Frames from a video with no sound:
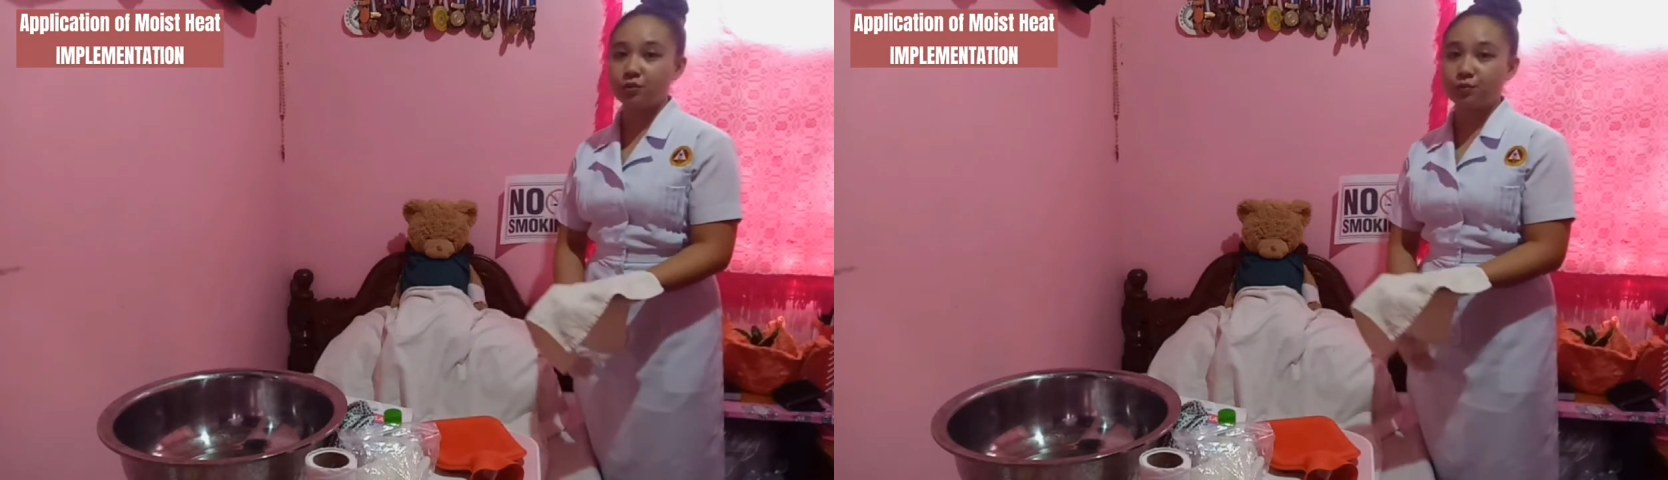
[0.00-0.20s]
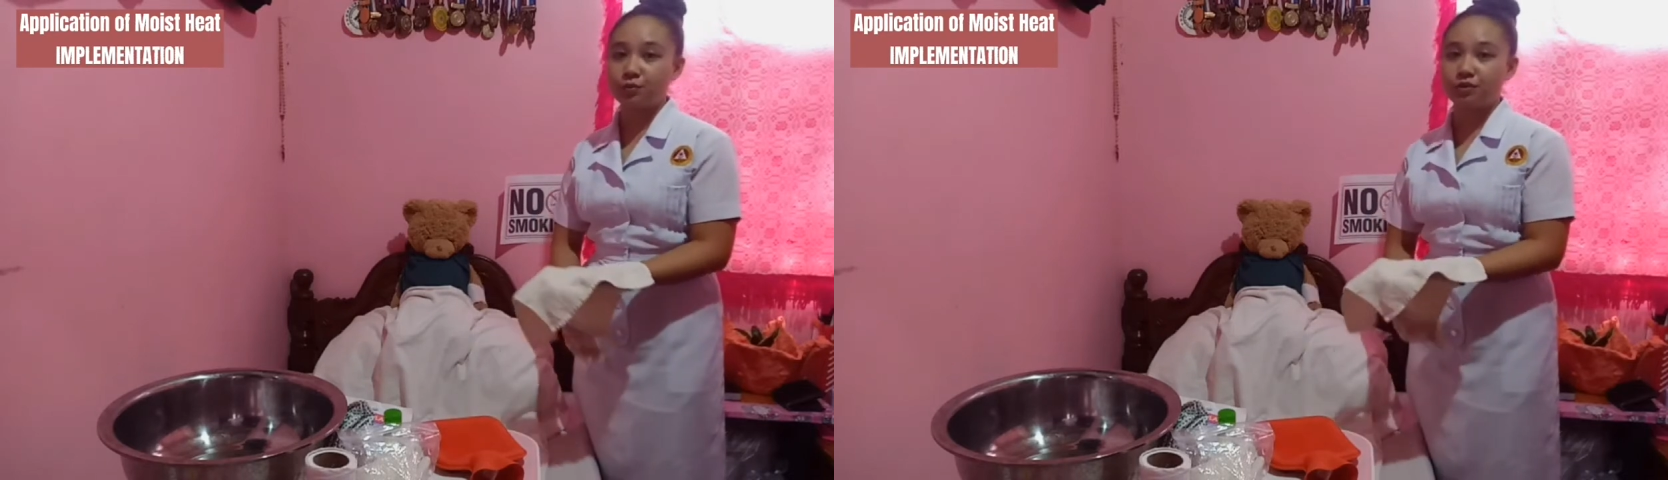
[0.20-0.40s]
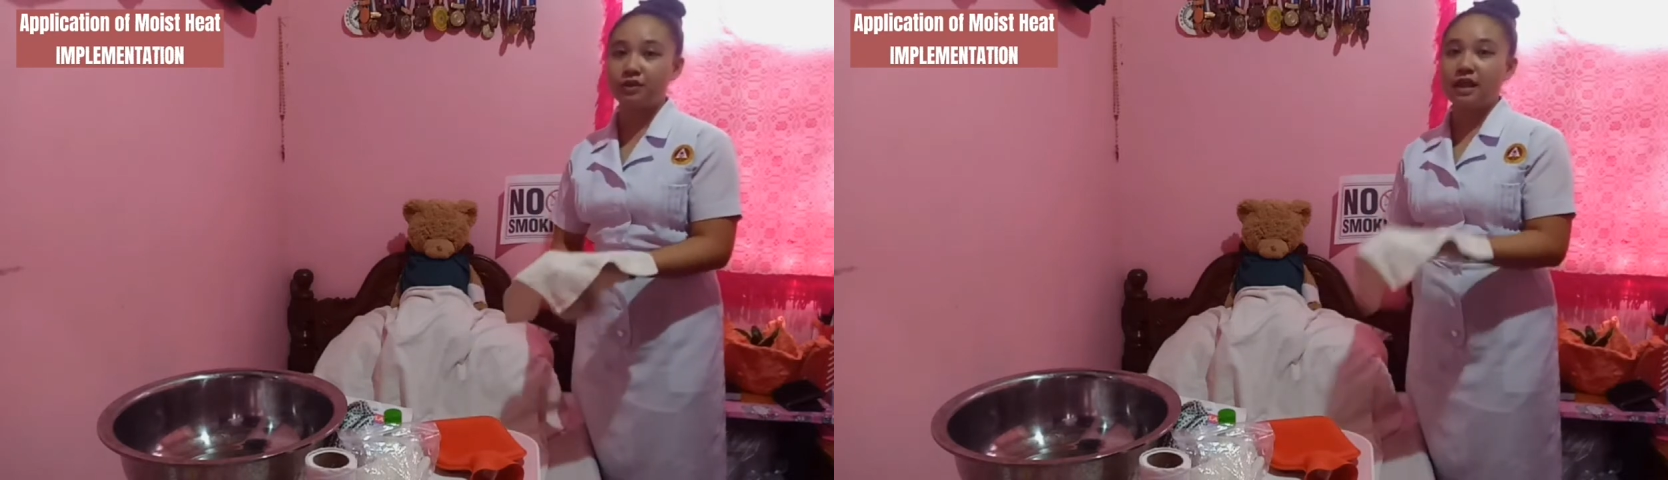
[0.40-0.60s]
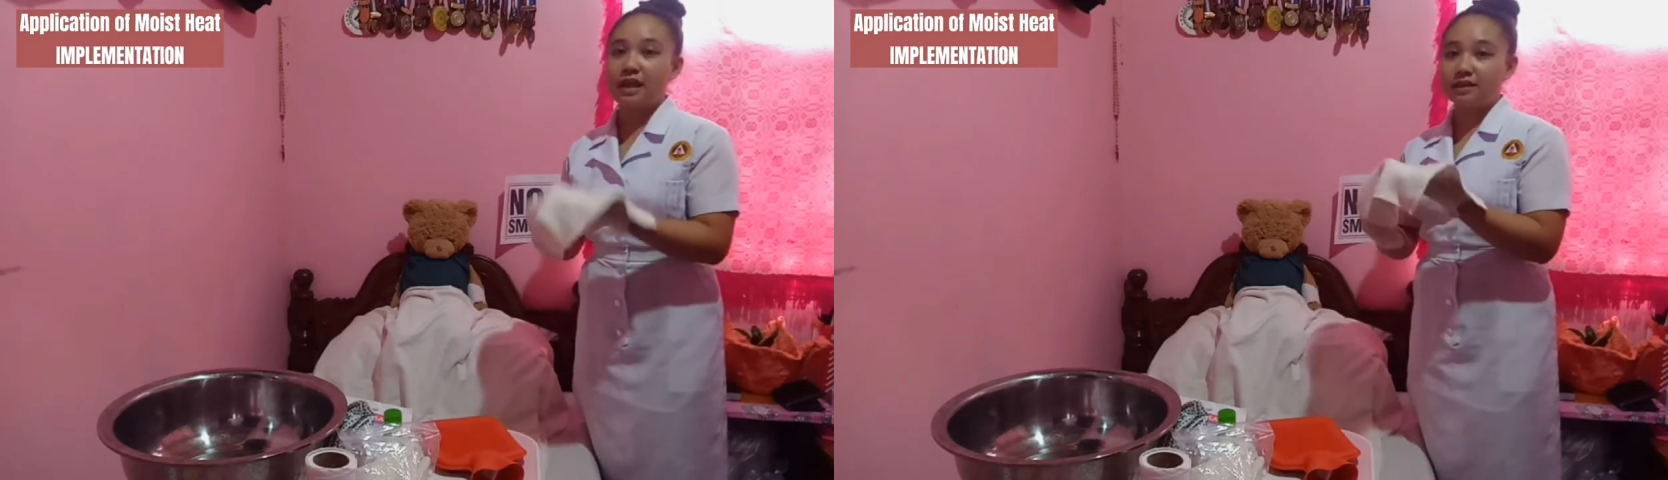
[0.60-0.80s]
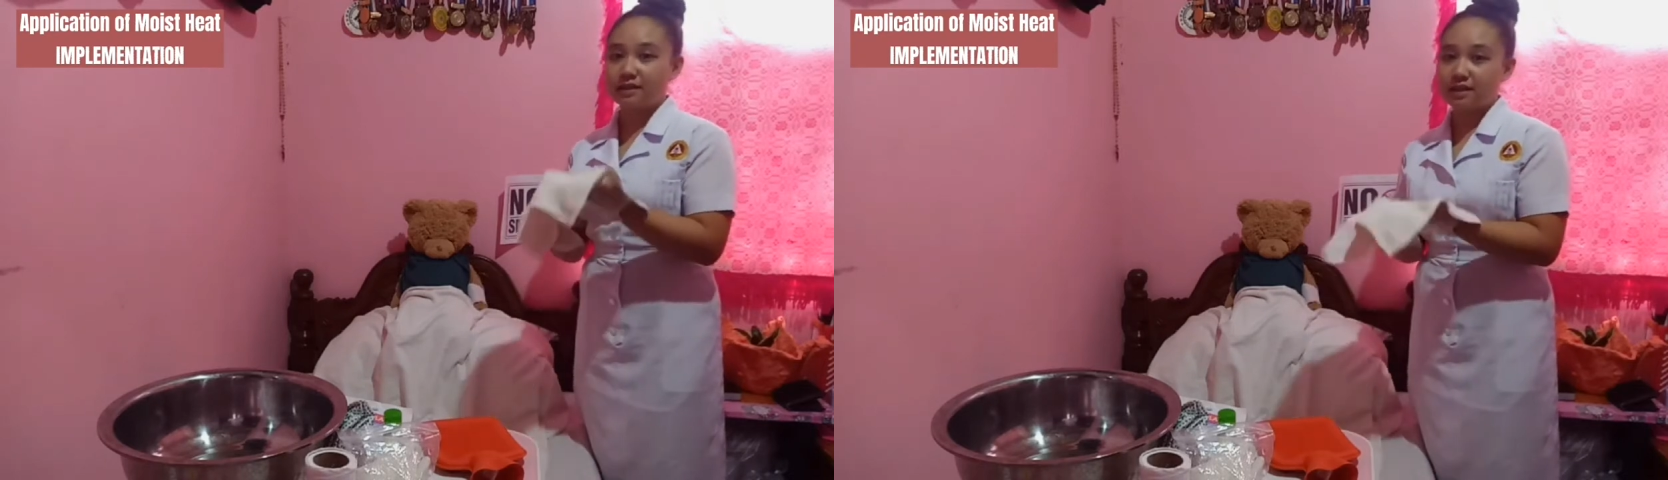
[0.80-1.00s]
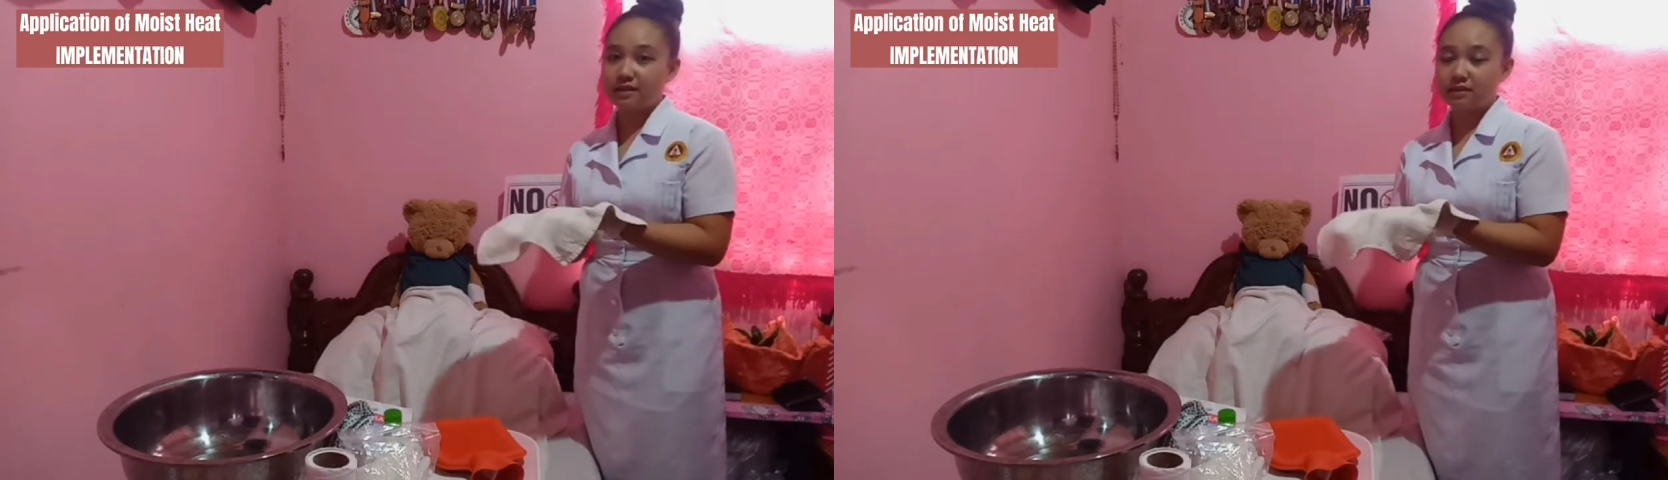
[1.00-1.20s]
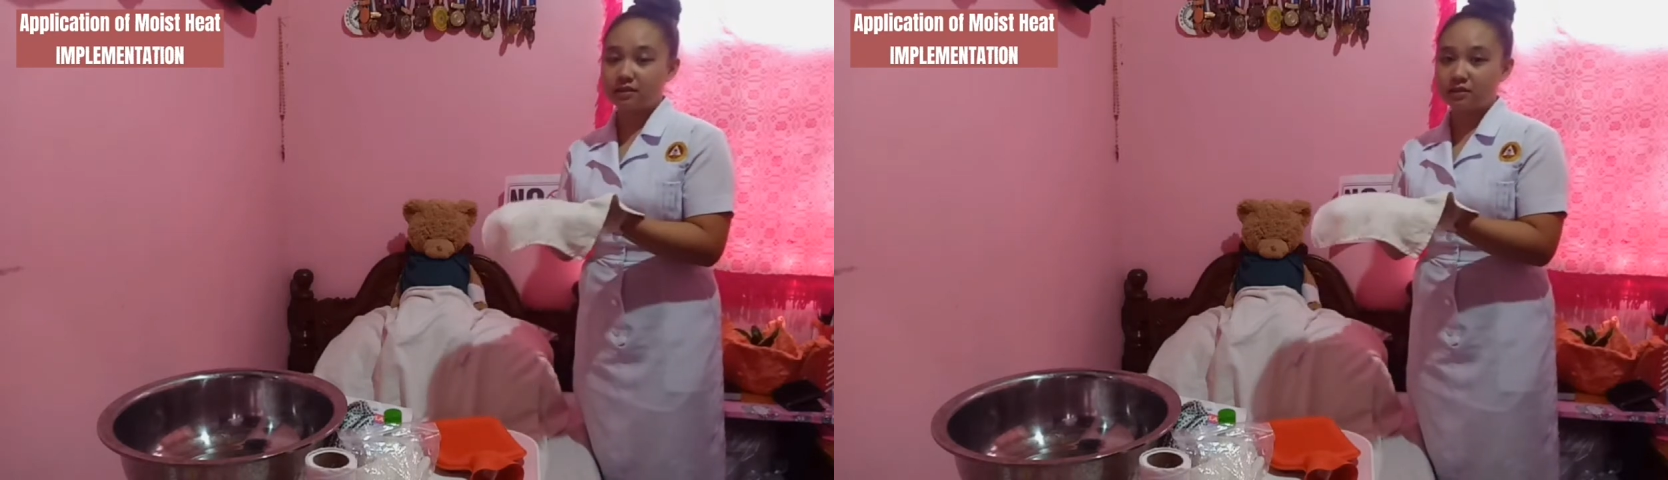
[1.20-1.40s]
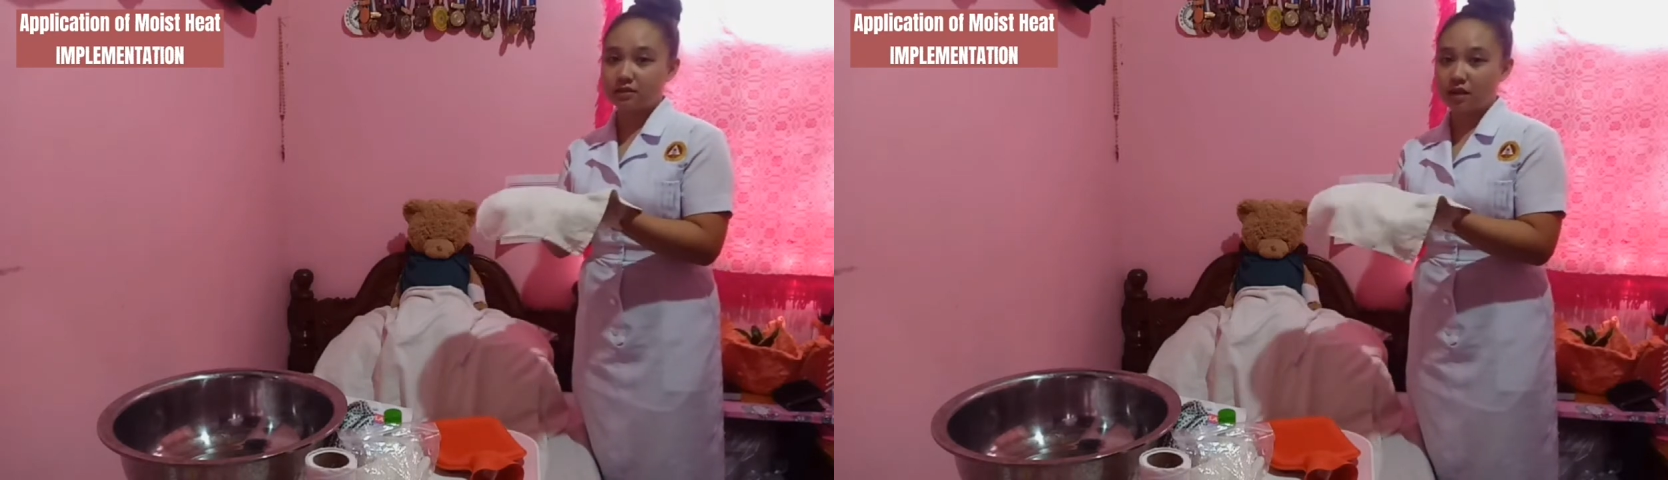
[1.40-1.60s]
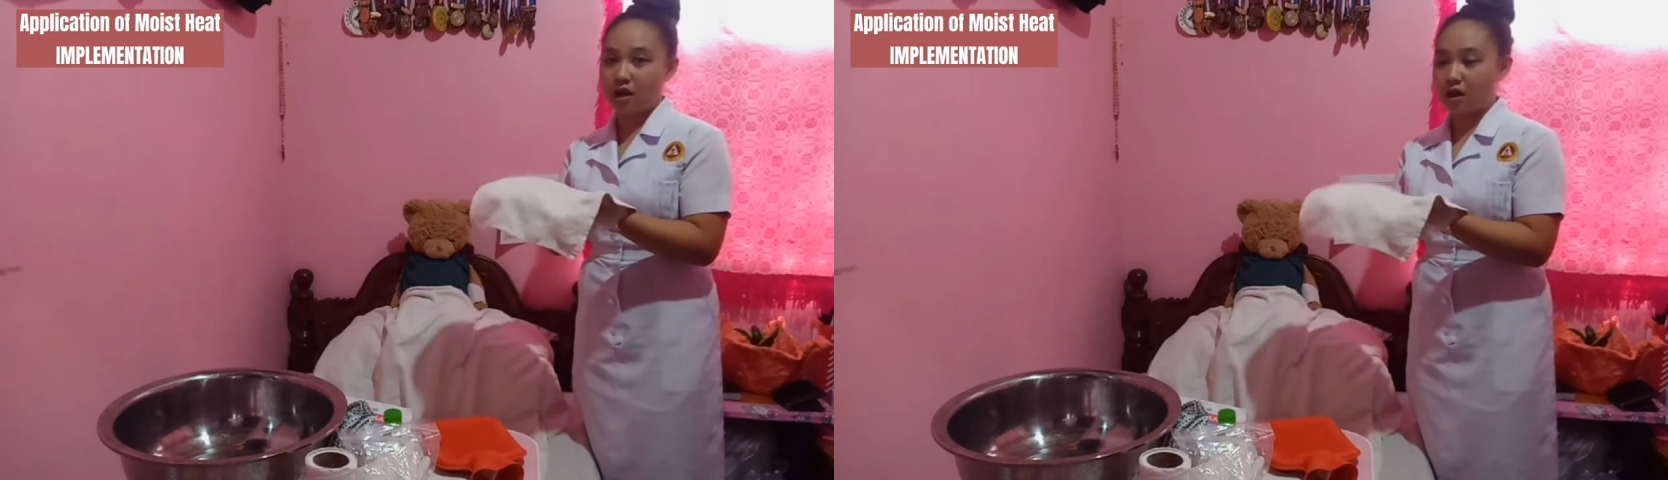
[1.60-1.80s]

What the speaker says: to put this